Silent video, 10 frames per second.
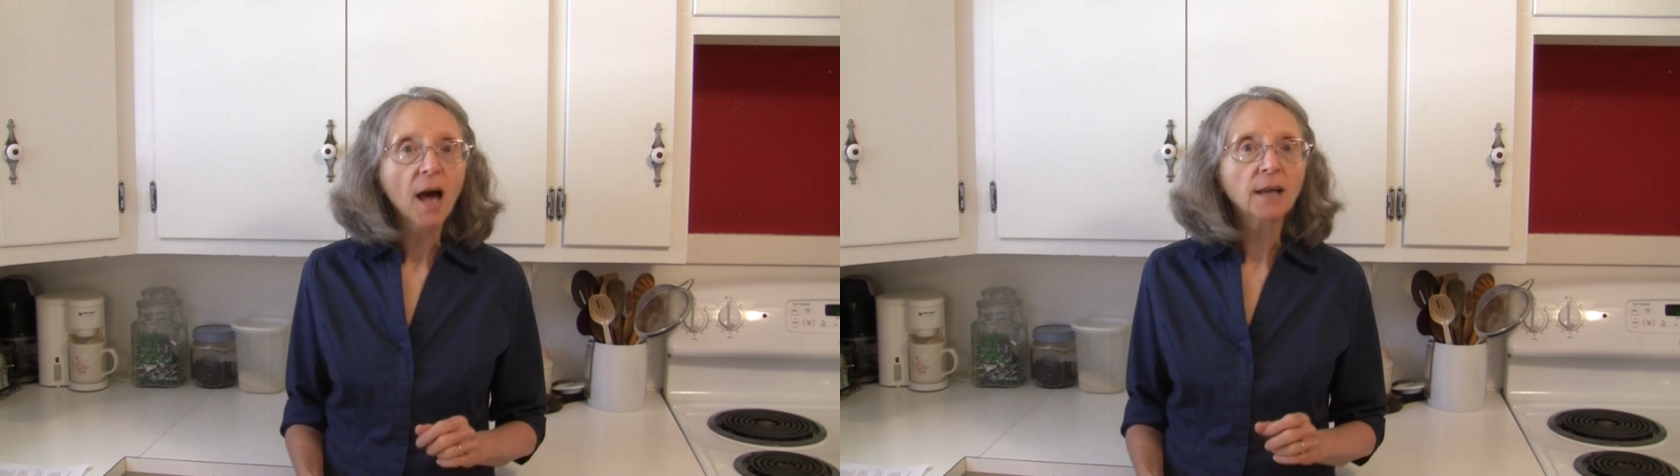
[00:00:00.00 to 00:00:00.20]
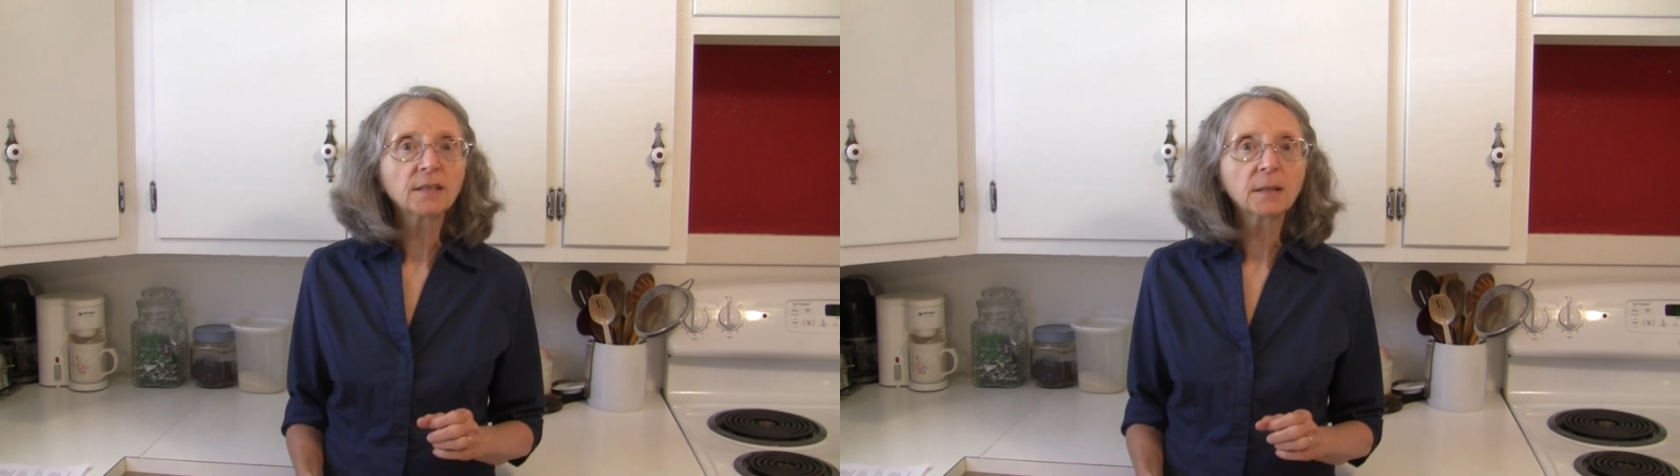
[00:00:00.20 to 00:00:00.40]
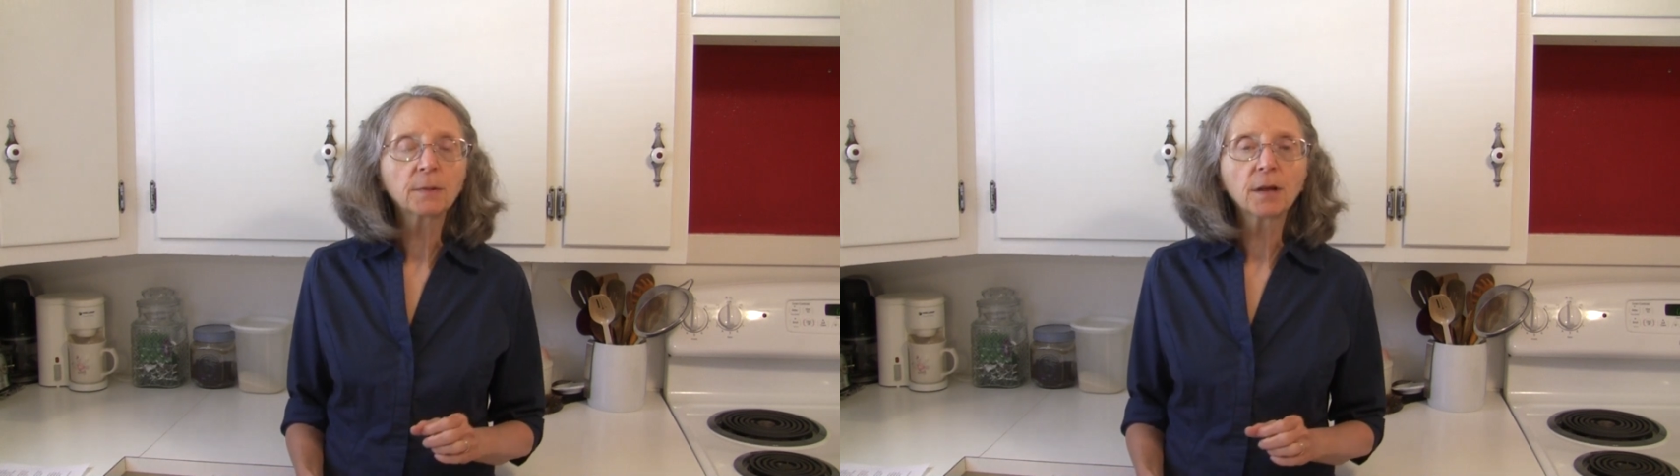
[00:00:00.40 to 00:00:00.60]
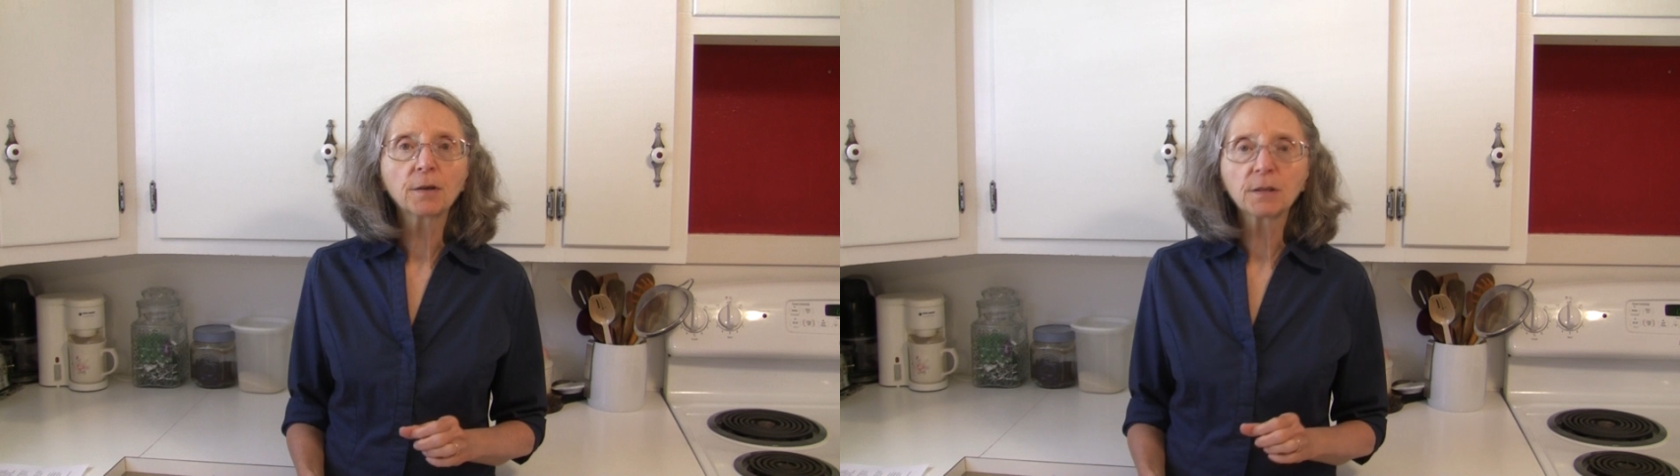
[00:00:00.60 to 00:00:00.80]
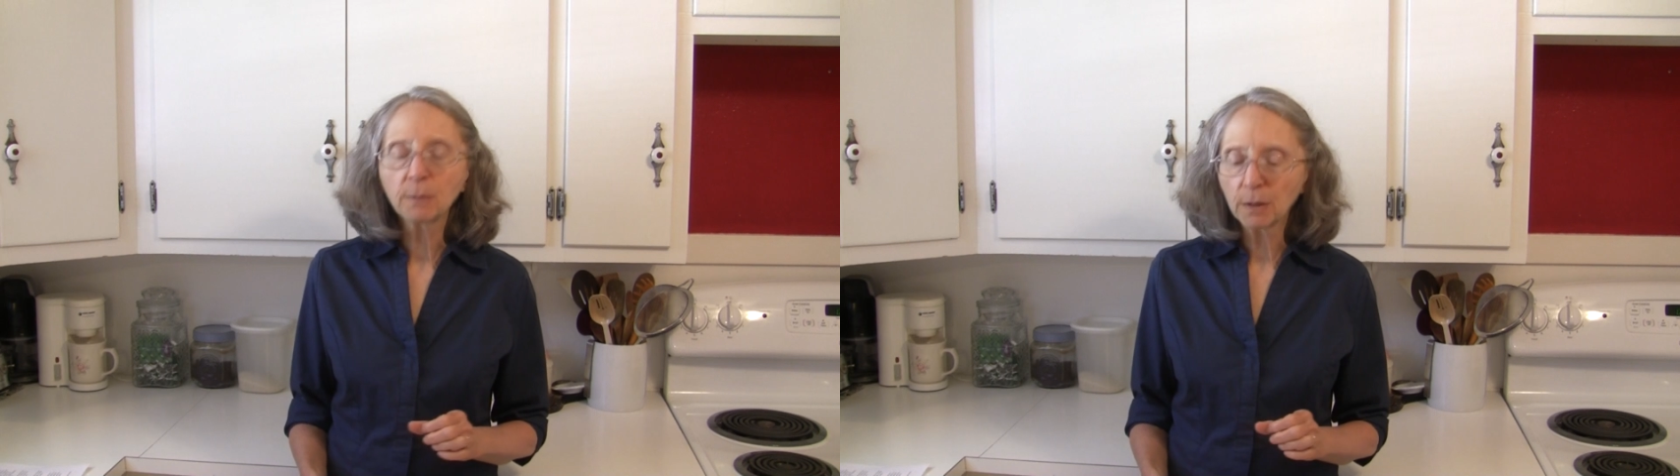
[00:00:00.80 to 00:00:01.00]
And some of
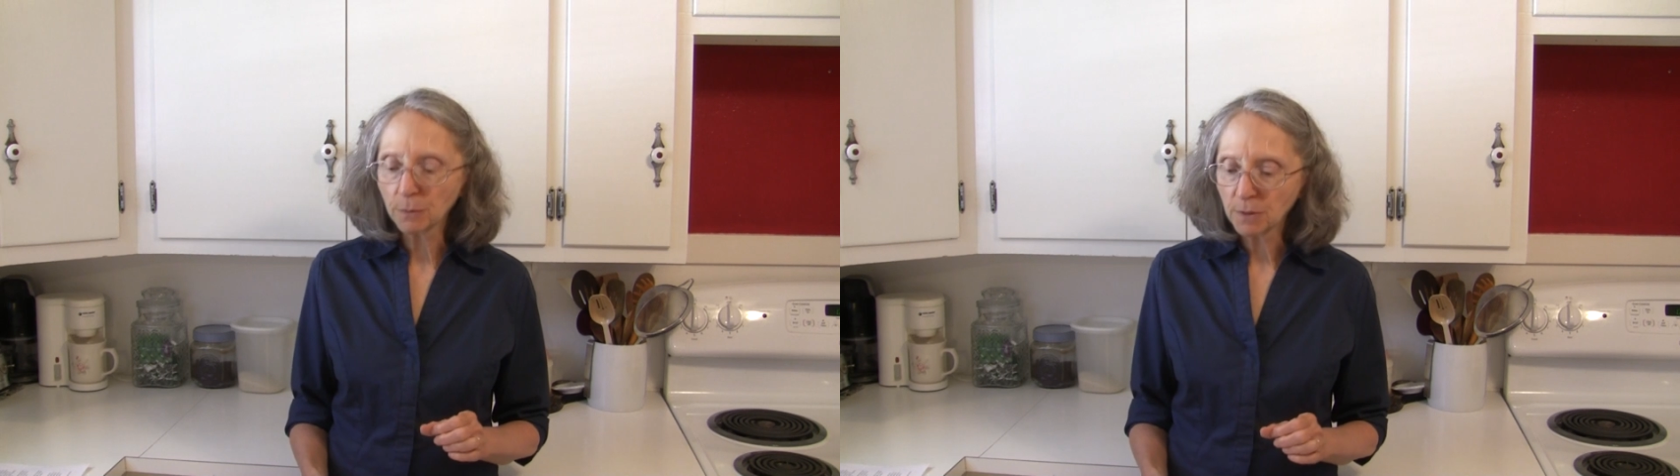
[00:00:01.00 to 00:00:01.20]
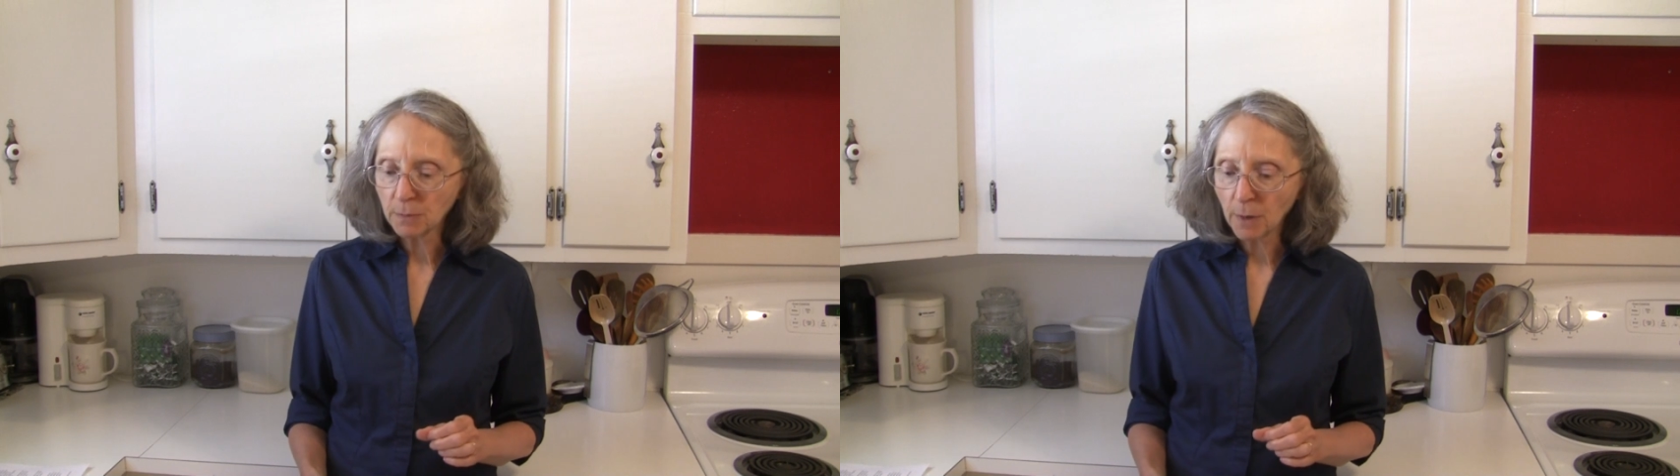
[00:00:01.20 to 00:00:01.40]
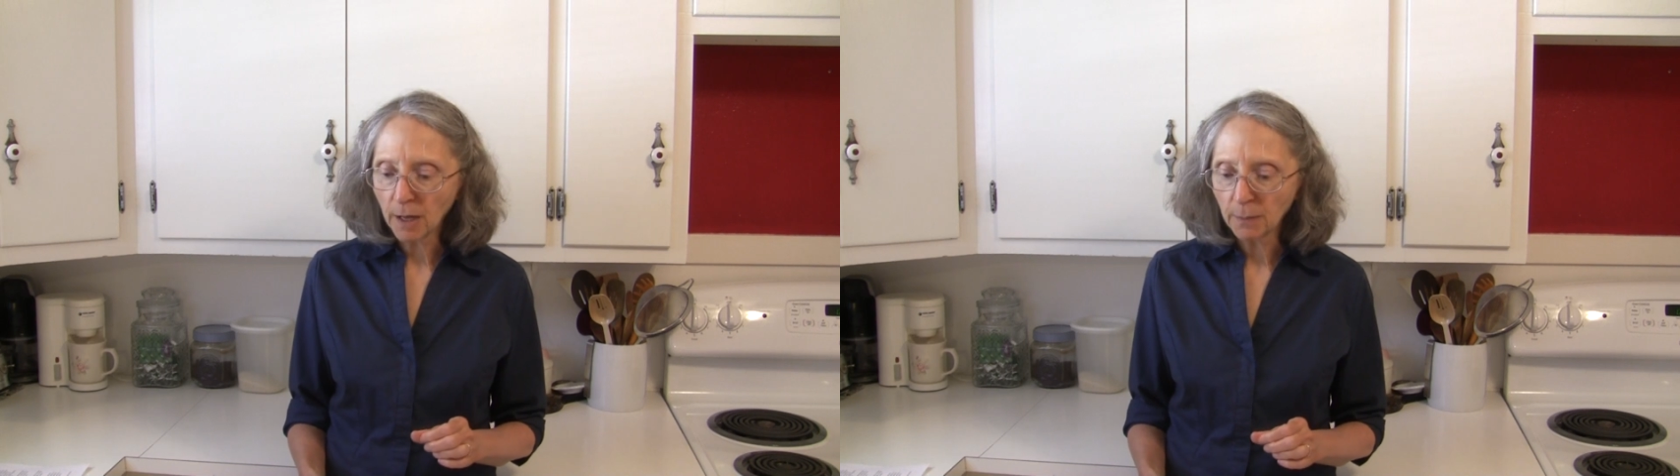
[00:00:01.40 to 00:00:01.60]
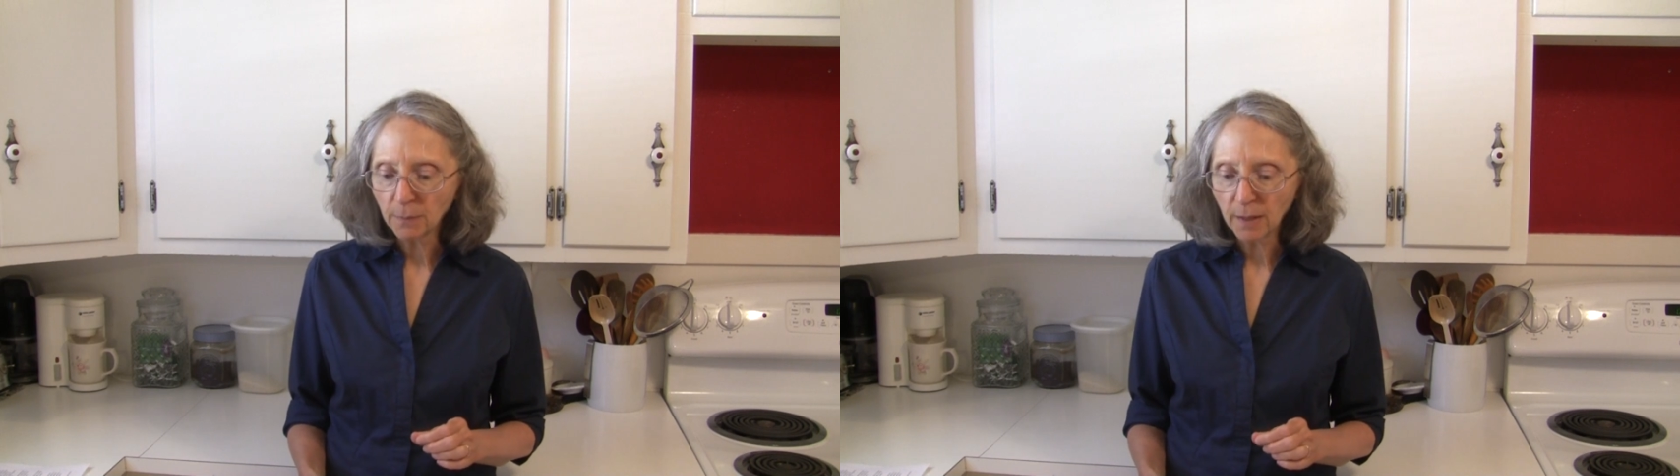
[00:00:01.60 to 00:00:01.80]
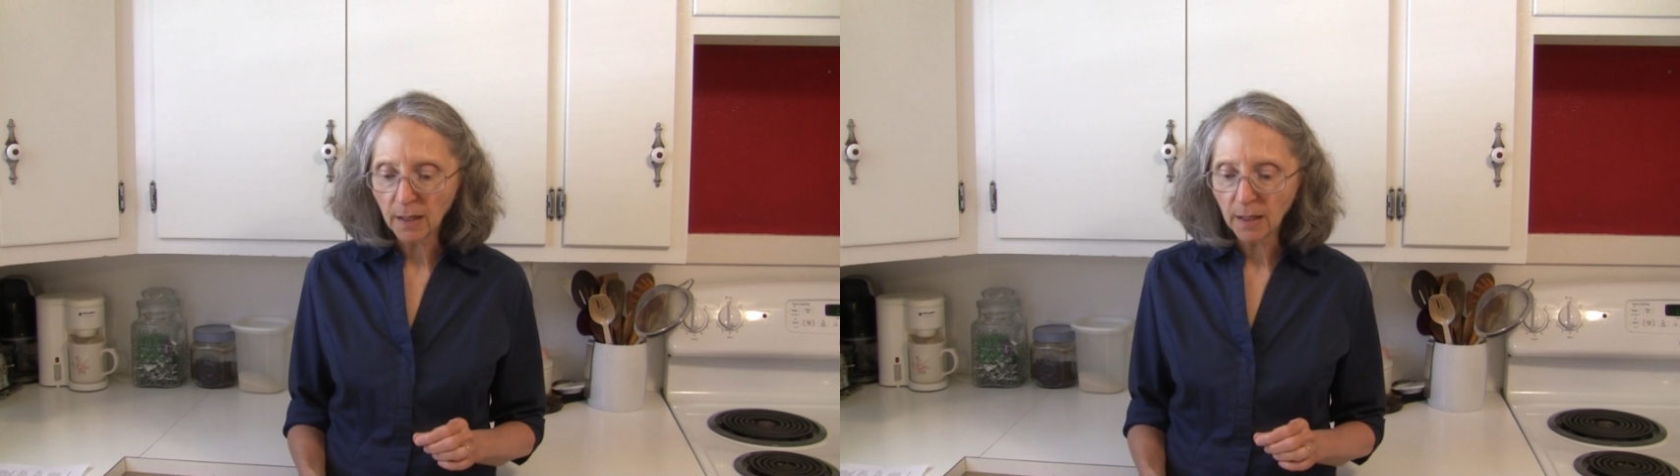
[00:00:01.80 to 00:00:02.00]
those minerals
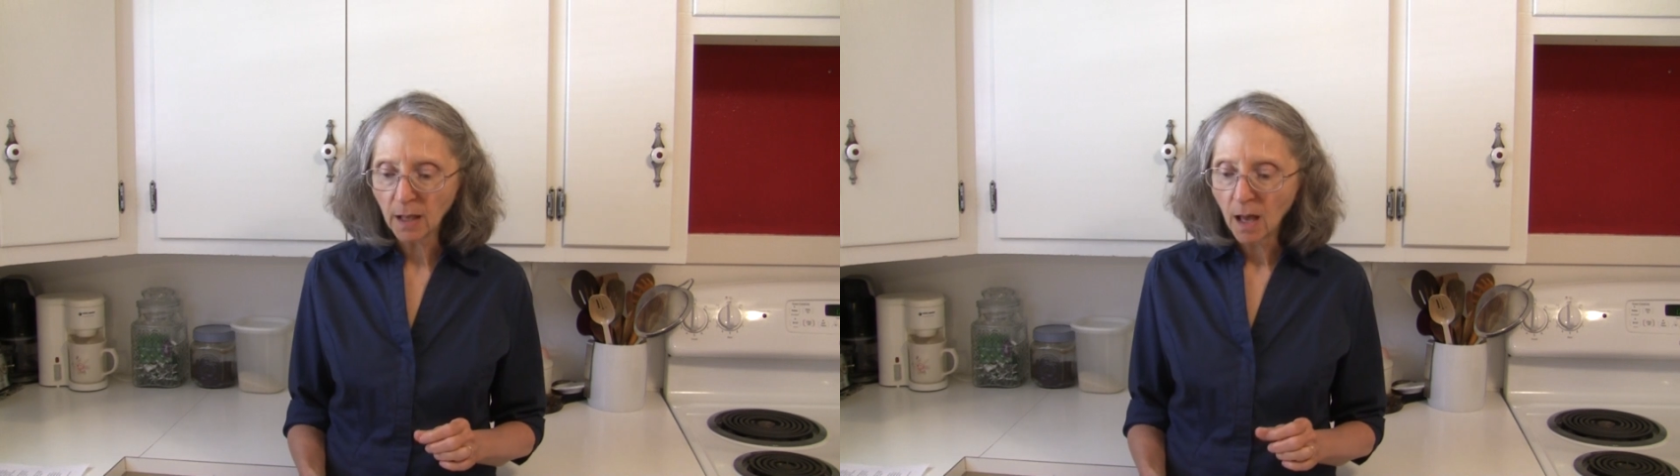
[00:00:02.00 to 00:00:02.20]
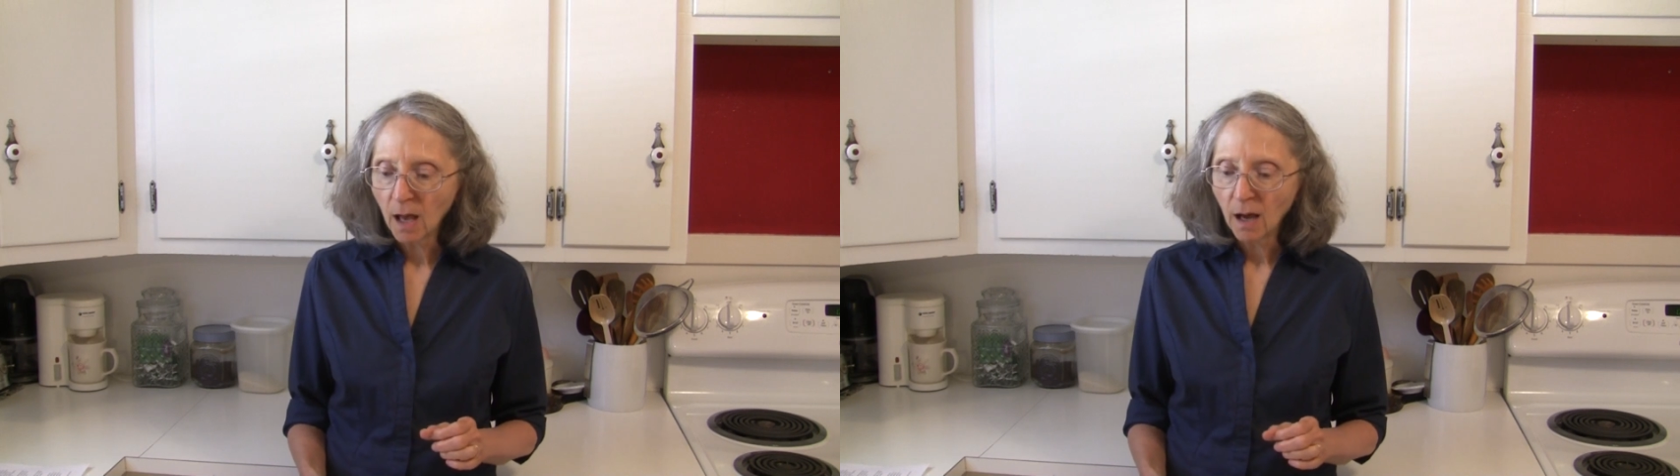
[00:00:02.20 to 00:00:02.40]
might be